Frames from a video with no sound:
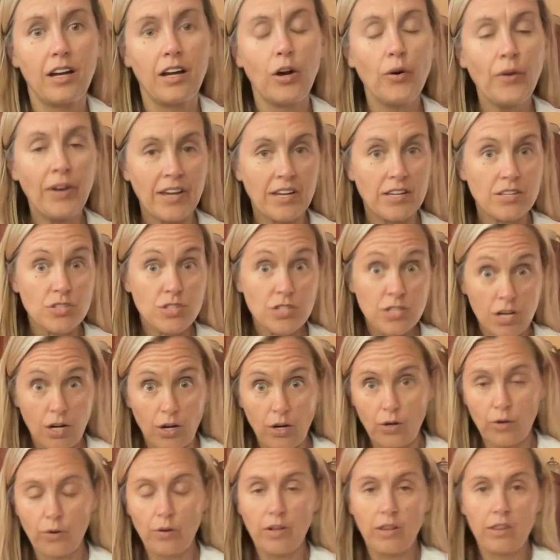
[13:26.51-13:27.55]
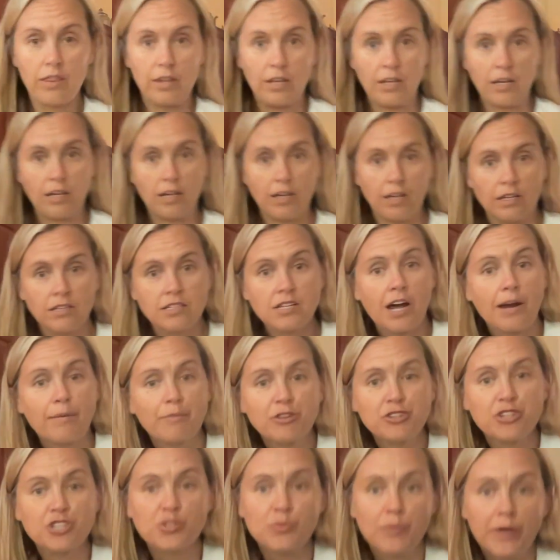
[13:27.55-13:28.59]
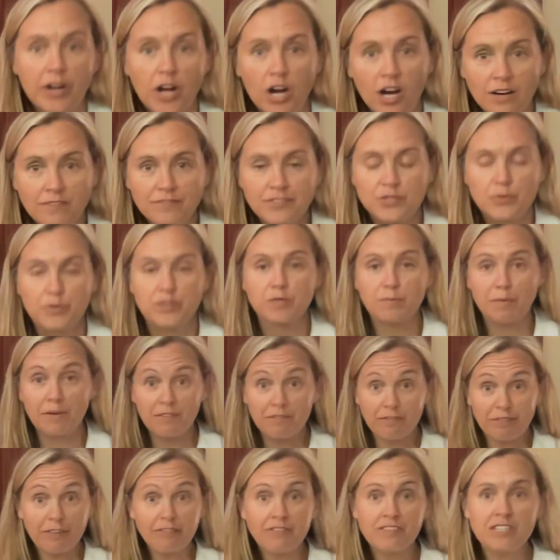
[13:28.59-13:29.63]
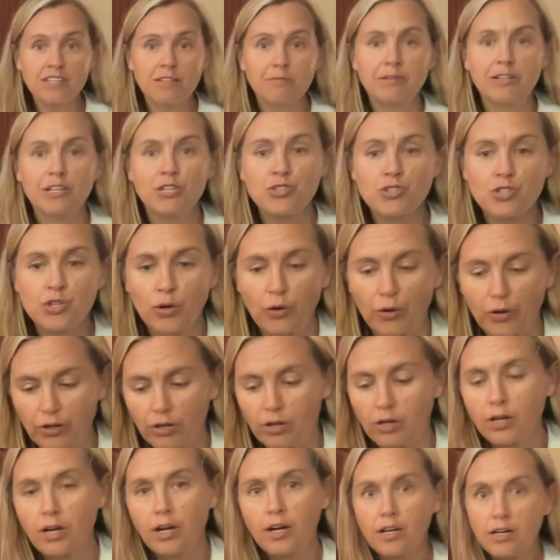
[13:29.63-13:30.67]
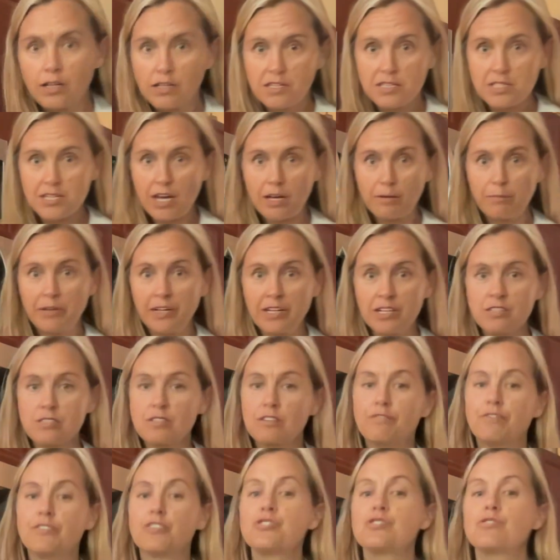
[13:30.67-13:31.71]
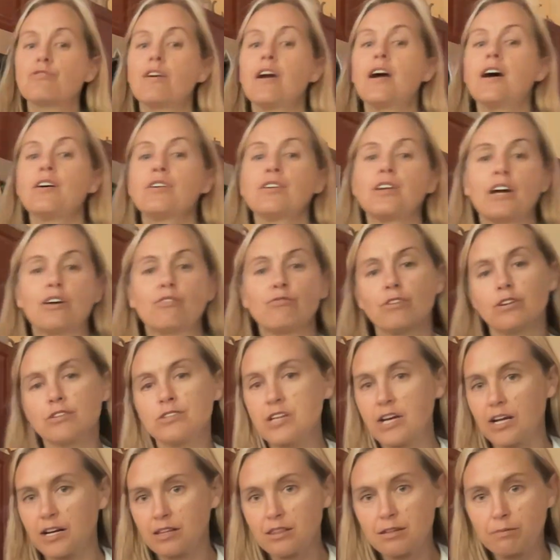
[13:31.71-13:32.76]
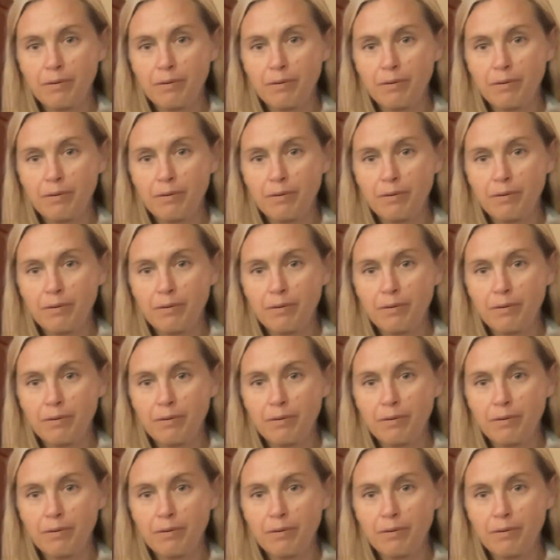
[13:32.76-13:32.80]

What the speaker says: Okay, so the timer just went off, so it's been 15 minutes total. 10 minutes the first round. I rotated the